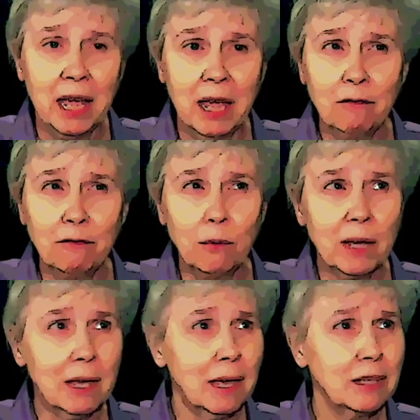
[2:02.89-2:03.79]
If
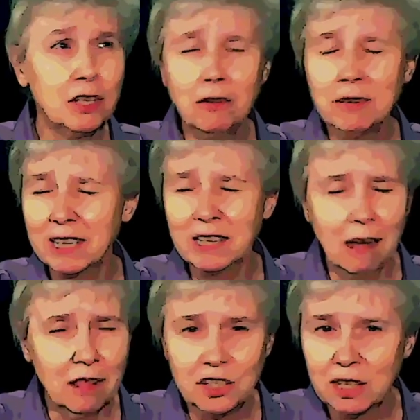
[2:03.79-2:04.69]
we don't
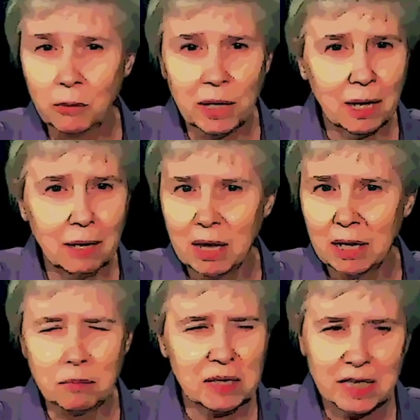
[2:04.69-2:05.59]
acknowledge that we can
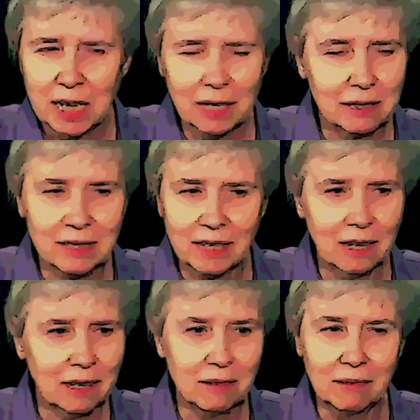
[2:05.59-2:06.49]
make mistakes,
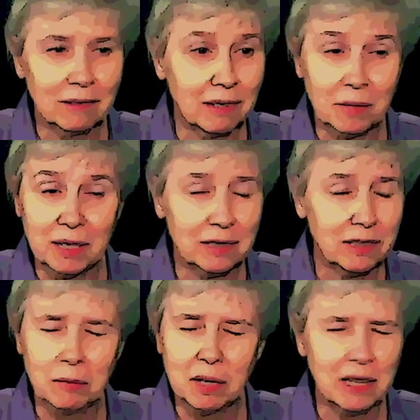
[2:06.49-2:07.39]

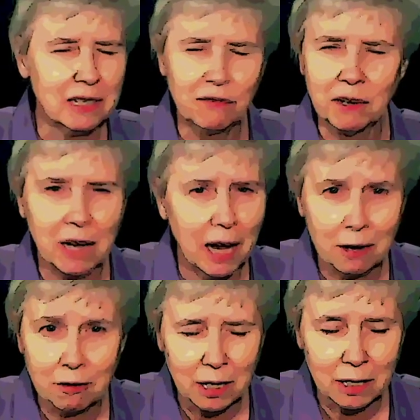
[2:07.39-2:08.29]
to me, that's very
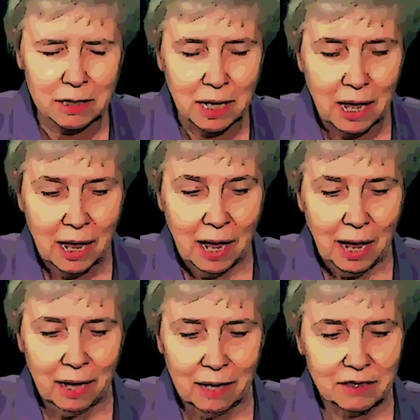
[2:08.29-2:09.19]
arrogant.
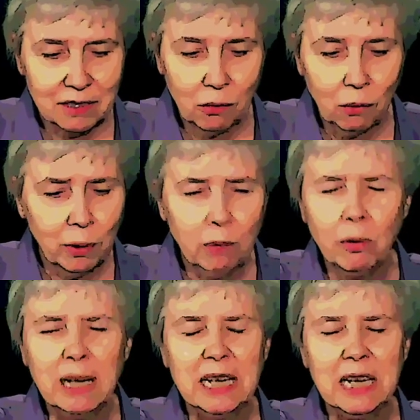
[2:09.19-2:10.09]
So
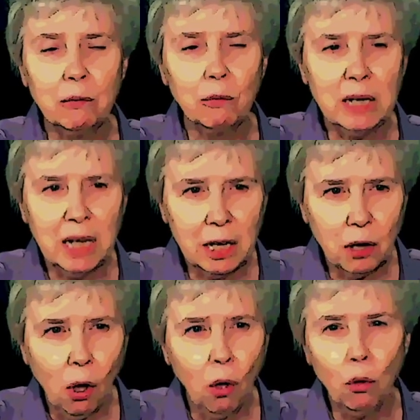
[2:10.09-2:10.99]
we need
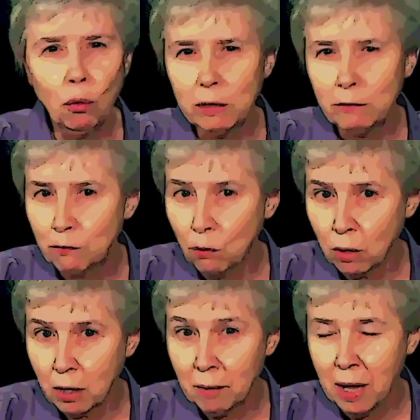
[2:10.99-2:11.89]
a whole
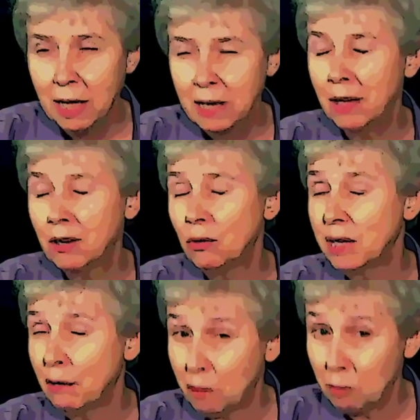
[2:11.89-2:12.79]
reform, not
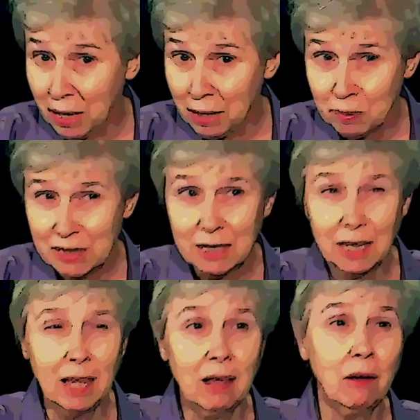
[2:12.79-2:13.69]
only of the
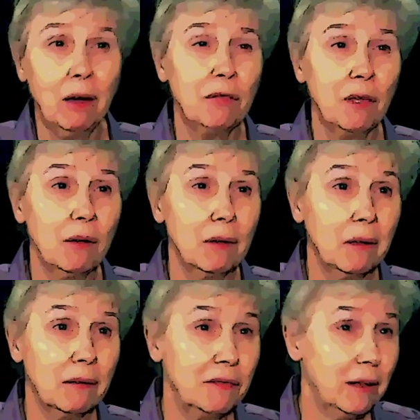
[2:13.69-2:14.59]
papacy, of
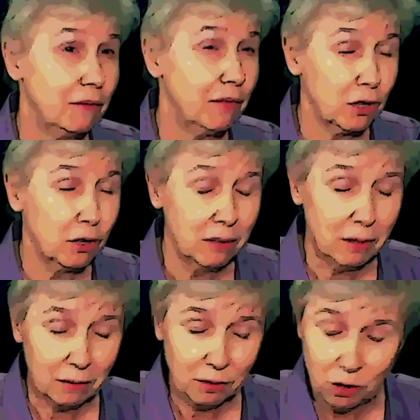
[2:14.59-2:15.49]

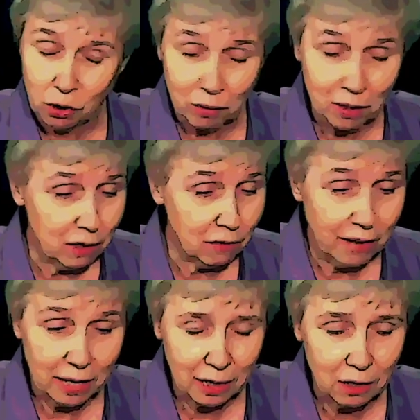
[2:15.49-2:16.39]
the Curia, the
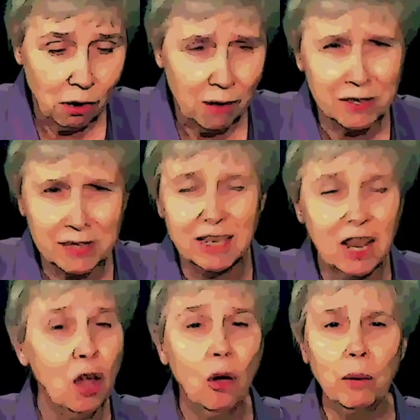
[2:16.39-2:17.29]
Vatican offices.
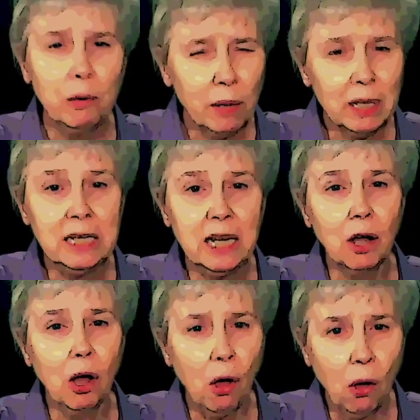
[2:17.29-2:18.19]
We really need
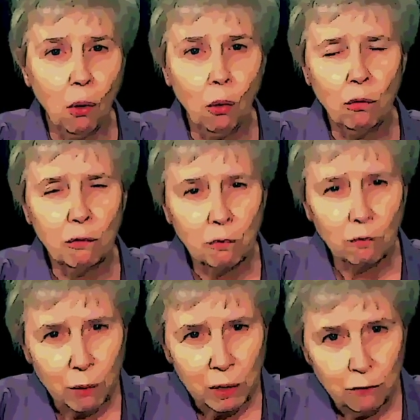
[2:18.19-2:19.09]
a whole
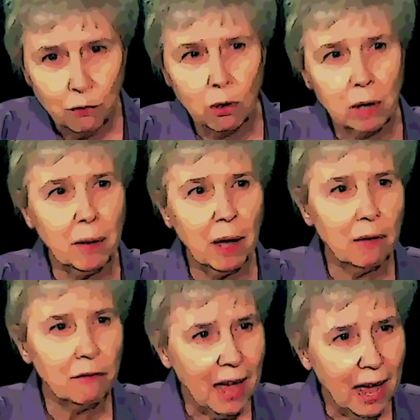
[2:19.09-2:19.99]
reform
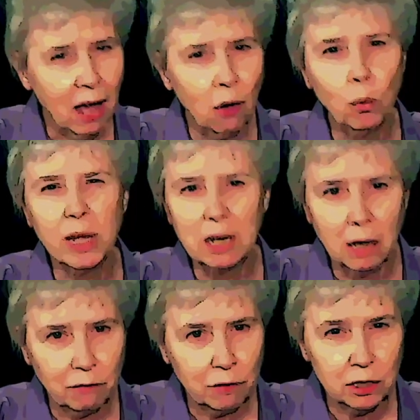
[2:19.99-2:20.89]
of how we
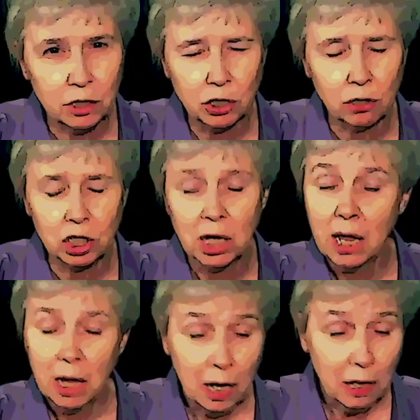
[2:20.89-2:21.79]
govern the church.
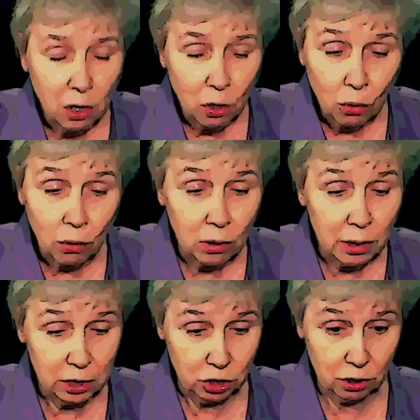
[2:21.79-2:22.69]
In the
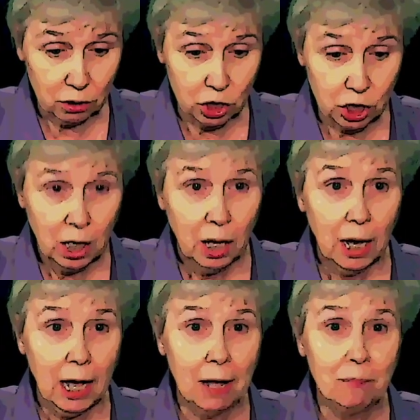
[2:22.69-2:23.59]
early church,
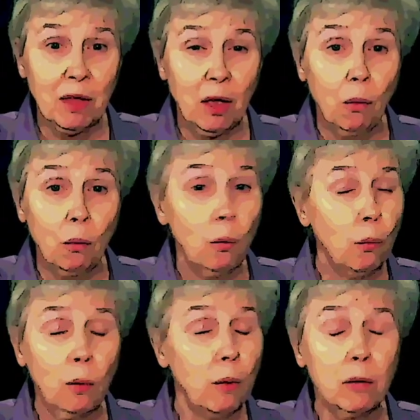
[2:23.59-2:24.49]

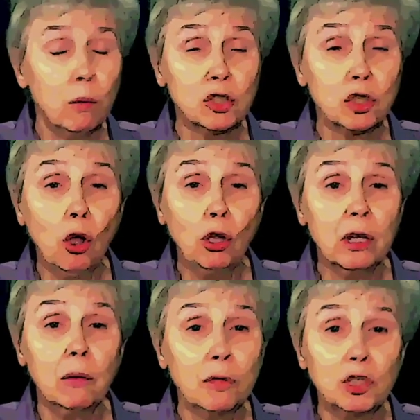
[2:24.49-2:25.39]
it was called
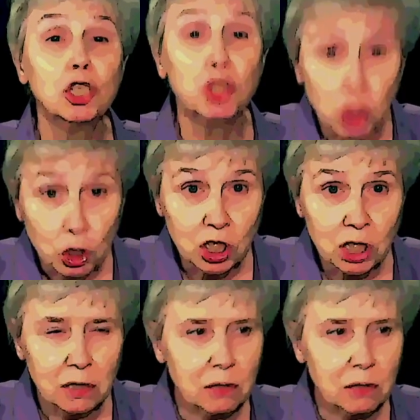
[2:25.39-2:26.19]
the churches.